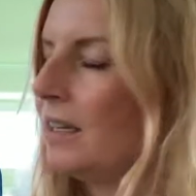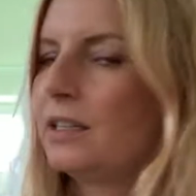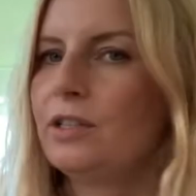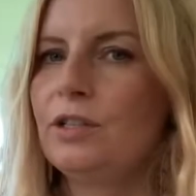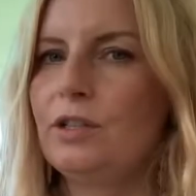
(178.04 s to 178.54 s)

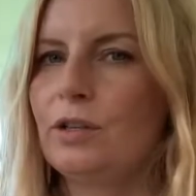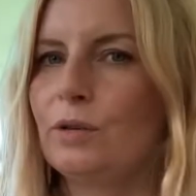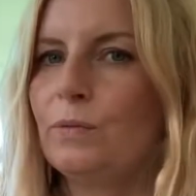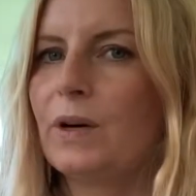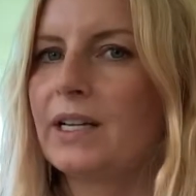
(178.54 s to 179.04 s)
Do you know
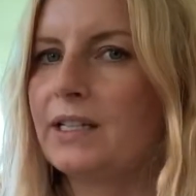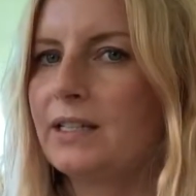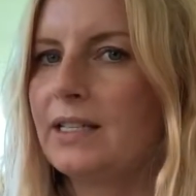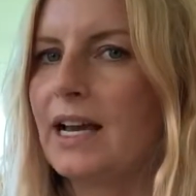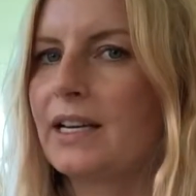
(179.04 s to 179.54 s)
why the
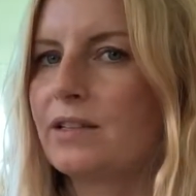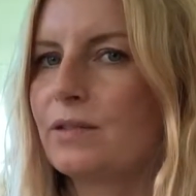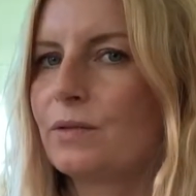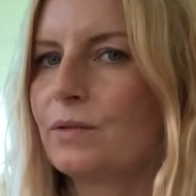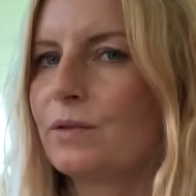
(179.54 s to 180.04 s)

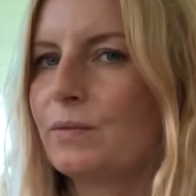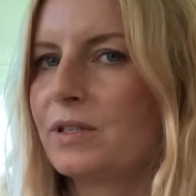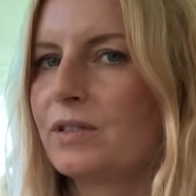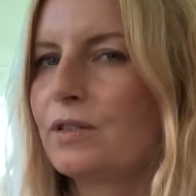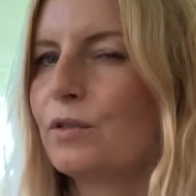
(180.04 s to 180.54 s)
dinosaurs were
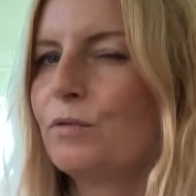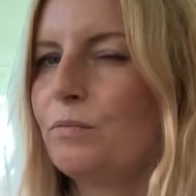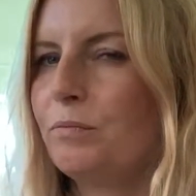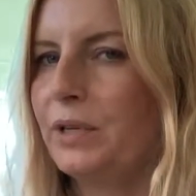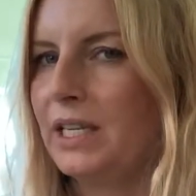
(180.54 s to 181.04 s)
so
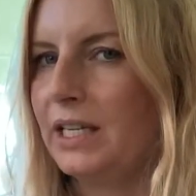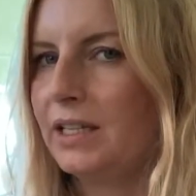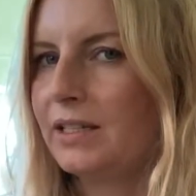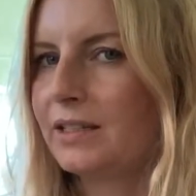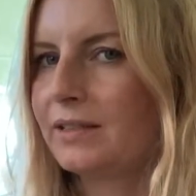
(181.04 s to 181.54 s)
big,